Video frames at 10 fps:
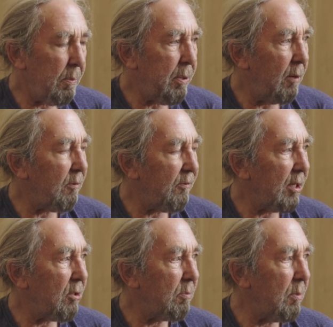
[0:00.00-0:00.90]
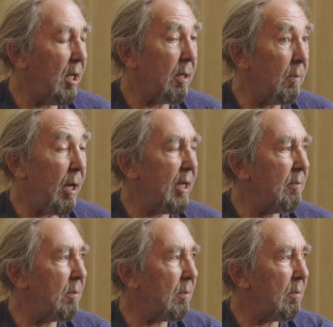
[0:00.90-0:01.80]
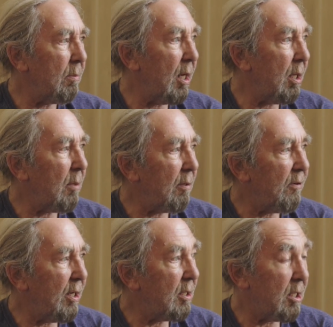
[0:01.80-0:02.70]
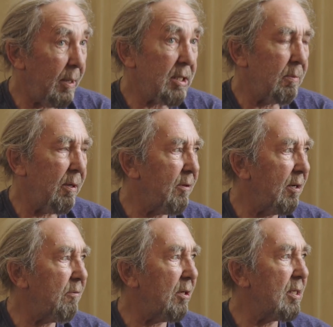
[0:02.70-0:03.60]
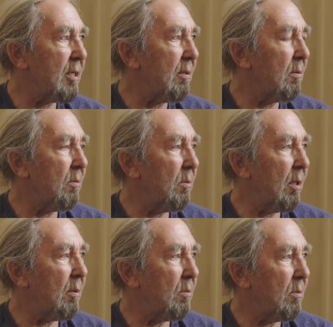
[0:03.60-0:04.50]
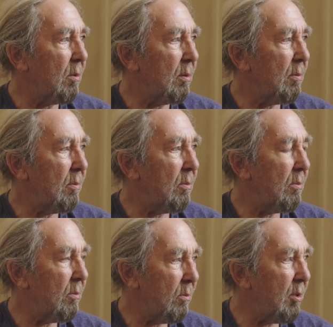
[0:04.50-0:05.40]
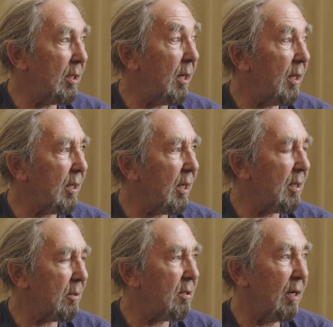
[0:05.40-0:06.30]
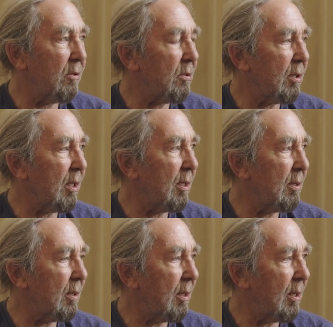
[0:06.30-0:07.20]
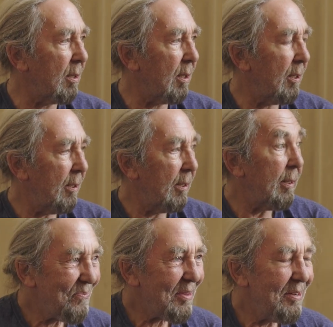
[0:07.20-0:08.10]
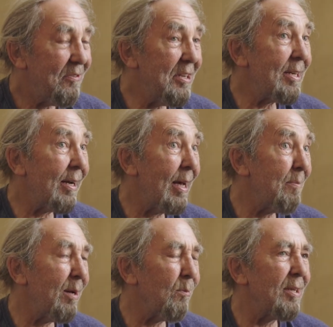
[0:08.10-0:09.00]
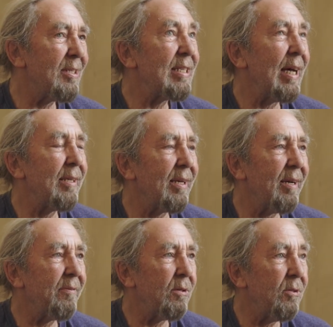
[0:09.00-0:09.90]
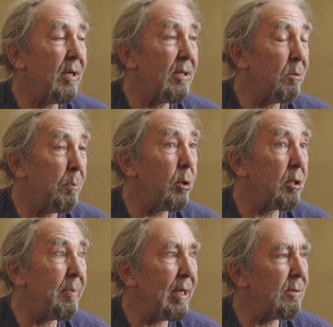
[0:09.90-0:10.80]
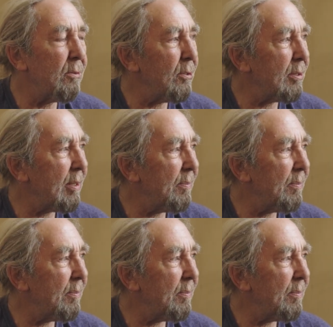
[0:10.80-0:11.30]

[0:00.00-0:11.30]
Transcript: powerful effect on me and many of my friends, especially my friend Fraser. And we did it together, travelled together. And Fraser and I met one Saturday afternoon on the Portobello Road,